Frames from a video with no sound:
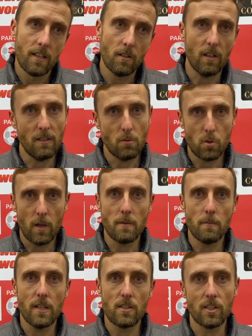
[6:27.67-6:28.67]
like, 20
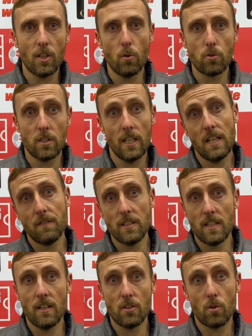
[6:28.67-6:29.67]
minutes to go today, if he's
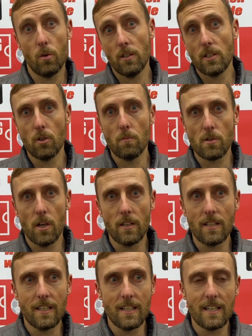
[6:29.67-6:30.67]
in the squad, he comes on,
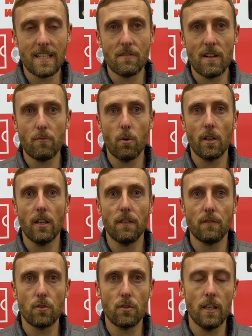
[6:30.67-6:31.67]
he gives everyone a
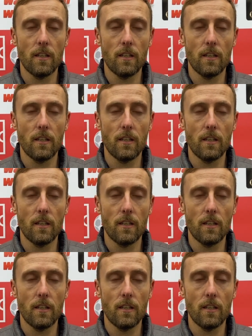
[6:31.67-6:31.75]
lift, doesn't it?